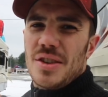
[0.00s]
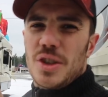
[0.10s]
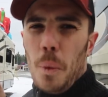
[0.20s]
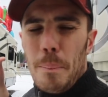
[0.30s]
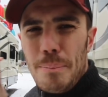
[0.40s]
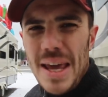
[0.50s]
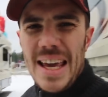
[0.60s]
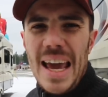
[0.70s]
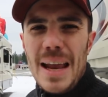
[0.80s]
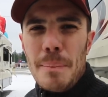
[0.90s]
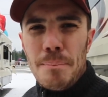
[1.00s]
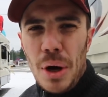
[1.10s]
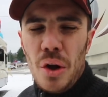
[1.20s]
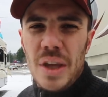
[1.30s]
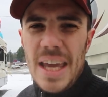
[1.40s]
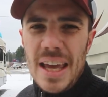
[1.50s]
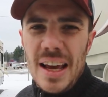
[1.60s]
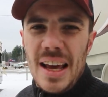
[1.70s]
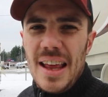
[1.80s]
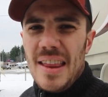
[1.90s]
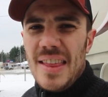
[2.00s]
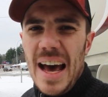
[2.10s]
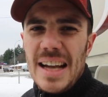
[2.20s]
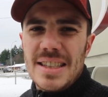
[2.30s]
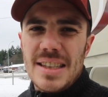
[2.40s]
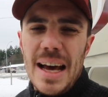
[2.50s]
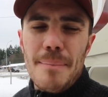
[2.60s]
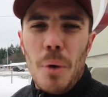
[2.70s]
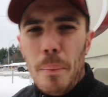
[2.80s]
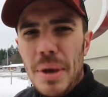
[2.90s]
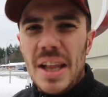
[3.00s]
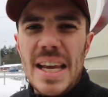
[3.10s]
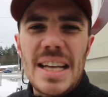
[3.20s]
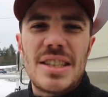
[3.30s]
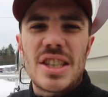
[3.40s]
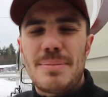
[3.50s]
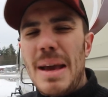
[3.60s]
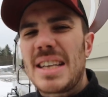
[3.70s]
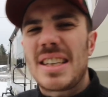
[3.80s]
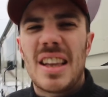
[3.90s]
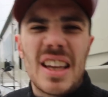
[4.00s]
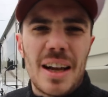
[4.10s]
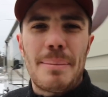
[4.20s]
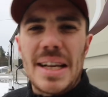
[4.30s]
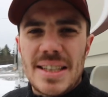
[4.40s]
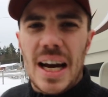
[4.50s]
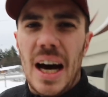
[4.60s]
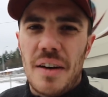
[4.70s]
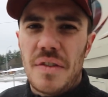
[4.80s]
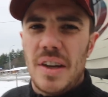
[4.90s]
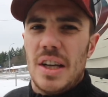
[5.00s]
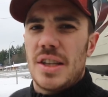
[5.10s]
they're so big and bulky that mobility just makes it a little bit tough.